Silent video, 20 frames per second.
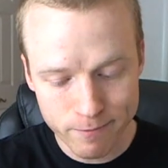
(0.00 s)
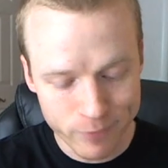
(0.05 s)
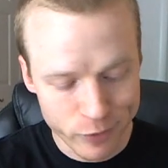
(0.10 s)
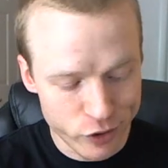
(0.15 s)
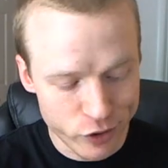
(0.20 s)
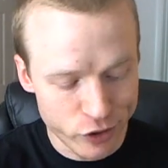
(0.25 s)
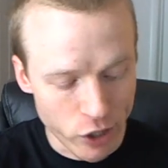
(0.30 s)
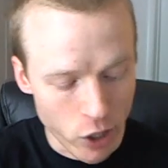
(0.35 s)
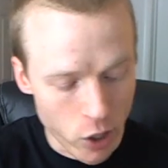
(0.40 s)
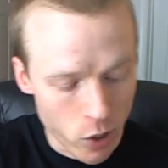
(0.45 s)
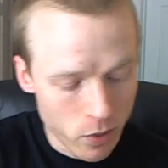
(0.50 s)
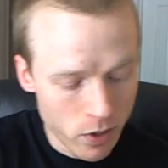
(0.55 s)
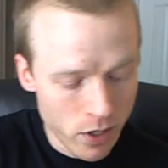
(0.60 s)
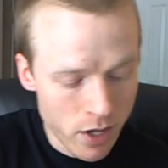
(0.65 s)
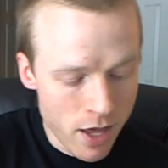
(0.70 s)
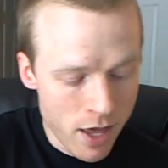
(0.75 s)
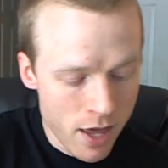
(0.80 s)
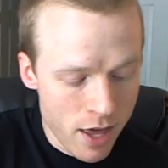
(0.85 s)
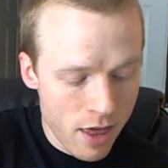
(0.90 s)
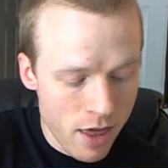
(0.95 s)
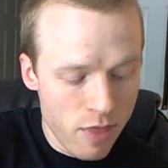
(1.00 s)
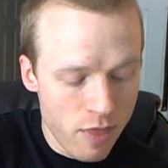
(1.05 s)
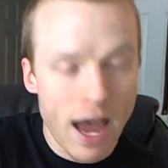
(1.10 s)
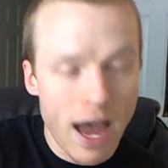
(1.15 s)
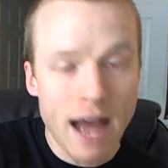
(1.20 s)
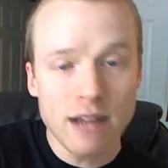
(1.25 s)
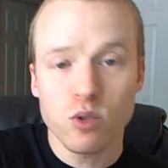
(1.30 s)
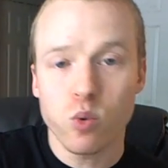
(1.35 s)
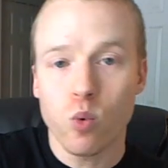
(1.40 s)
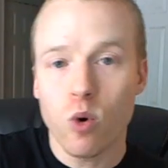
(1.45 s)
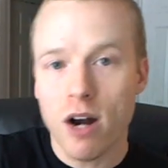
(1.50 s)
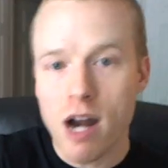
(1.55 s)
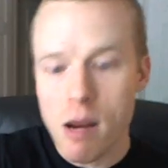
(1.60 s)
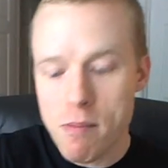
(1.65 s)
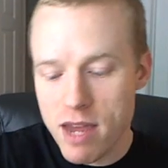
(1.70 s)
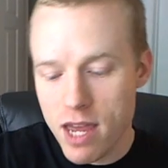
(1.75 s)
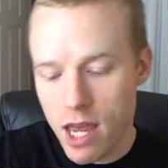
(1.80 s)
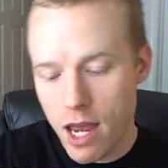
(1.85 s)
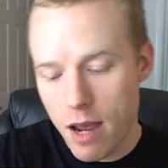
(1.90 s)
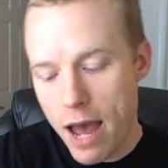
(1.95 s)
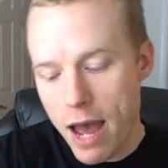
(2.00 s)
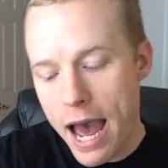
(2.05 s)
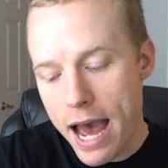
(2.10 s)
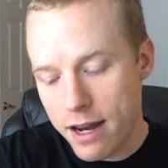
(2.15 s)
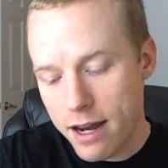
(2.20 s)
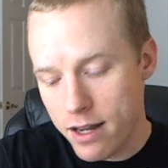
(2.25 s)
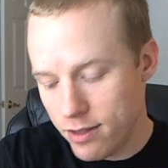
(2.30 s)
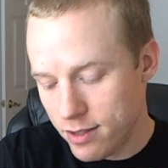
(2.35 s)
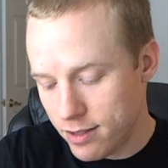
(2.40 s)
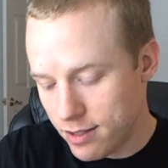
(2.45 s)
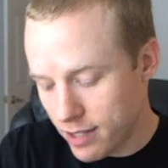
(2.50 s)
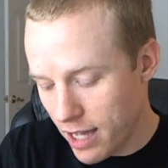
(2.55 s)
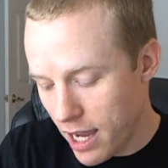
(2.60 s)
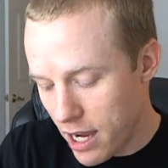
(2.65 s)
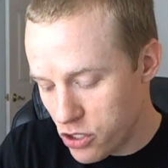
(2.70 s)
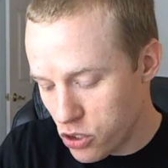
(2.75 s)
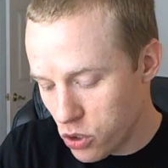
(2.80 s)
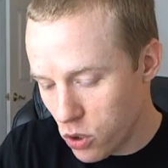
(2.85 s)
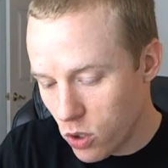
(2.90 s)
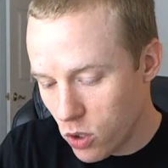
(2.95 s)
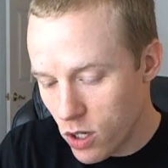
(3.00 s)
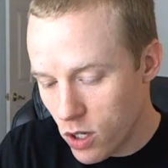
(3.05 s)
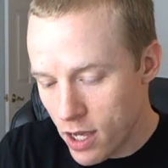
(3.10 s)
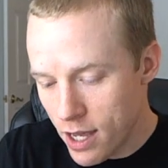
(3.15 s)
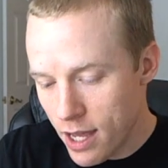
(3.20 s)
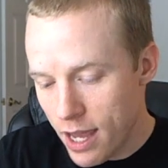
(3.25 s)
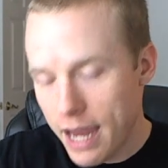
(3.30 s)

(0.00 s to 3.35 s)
So that's where I'm at in the schedule,